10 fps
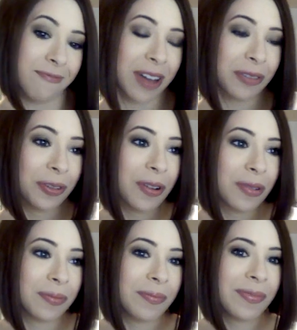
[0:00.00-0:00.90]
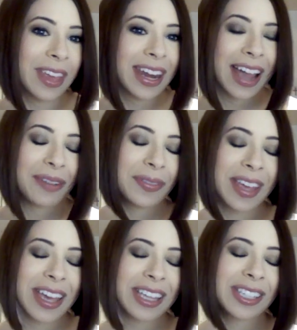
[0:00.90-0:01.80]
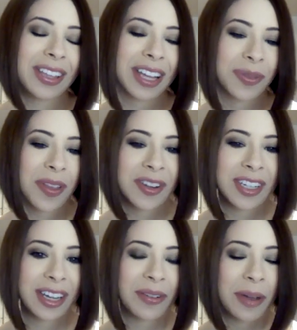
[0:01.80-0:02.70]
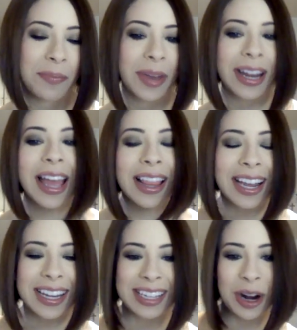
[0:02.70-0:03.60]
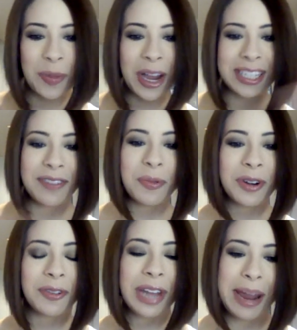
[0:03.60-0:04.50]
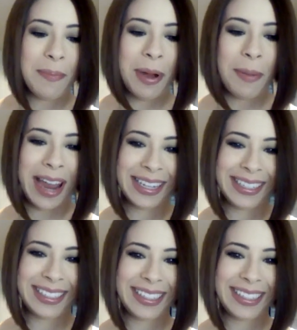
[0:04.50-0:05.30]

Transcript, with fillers: I don't know. Anyhow, so that's why they're sticking around. But like I said, hope you guys have a wonderful day. Bye-bye.